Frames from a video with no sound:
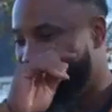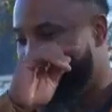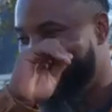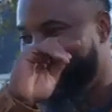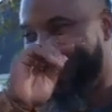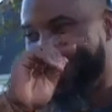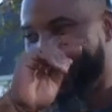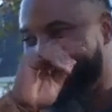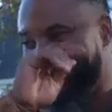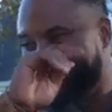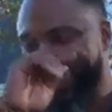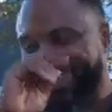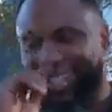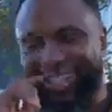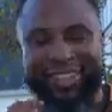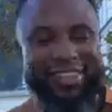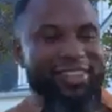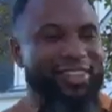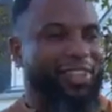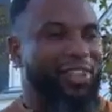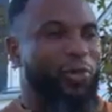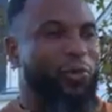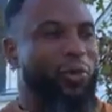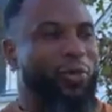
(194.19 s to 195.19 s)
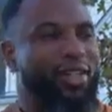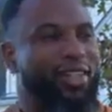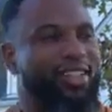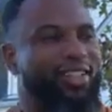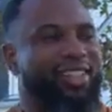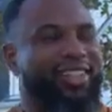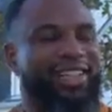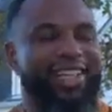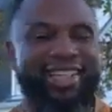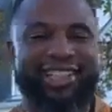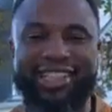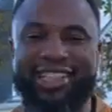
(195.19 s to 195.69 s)
He said, one of the
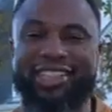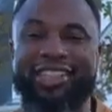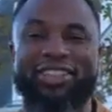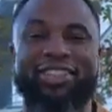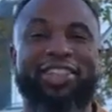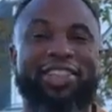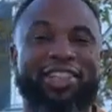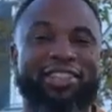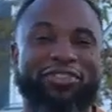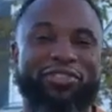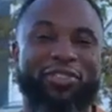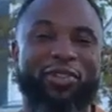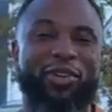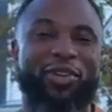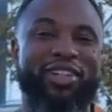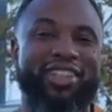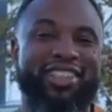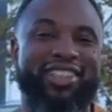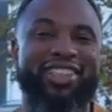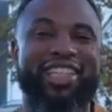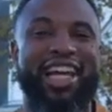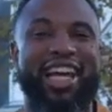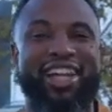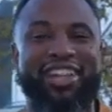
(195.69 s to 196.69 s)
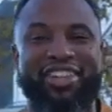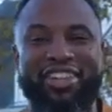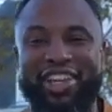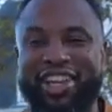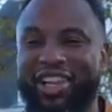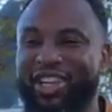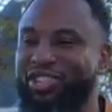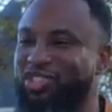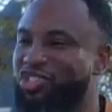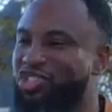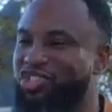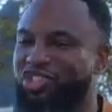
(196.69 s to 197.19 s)
things he's looking for in his latter
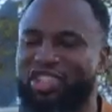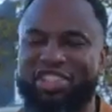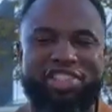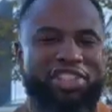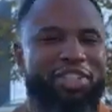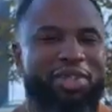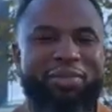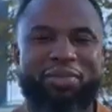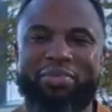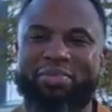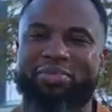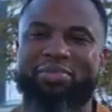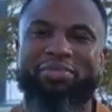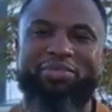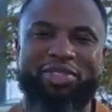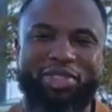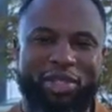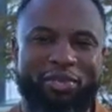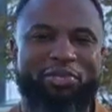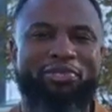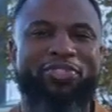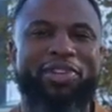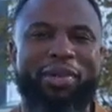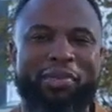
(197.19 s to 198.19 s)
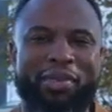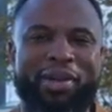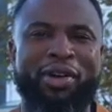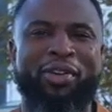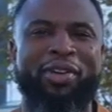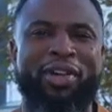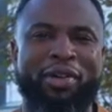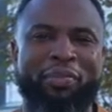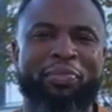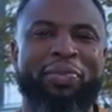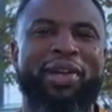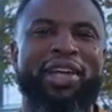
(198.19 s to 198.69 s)
years was just some female
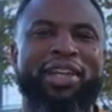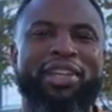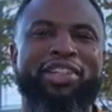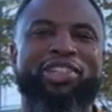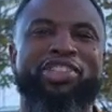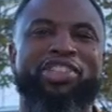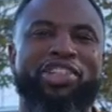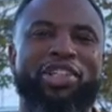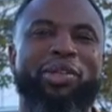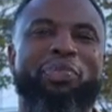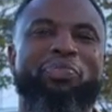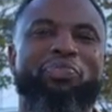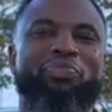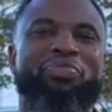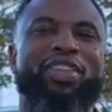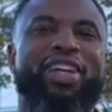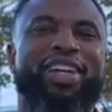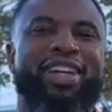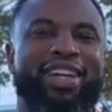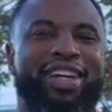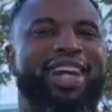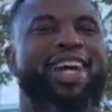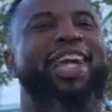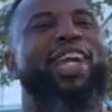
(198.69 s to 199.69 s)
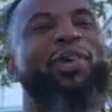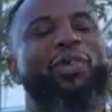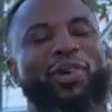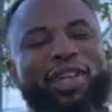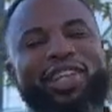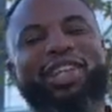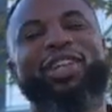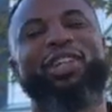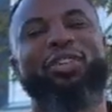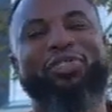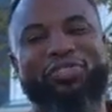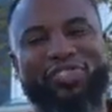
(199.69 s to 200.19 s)
companionship. He went a
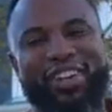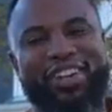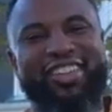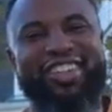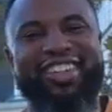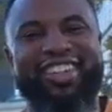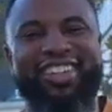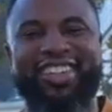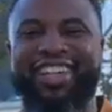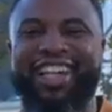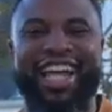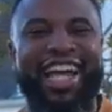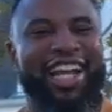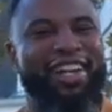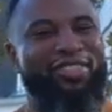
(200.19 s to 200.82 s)
little further than that.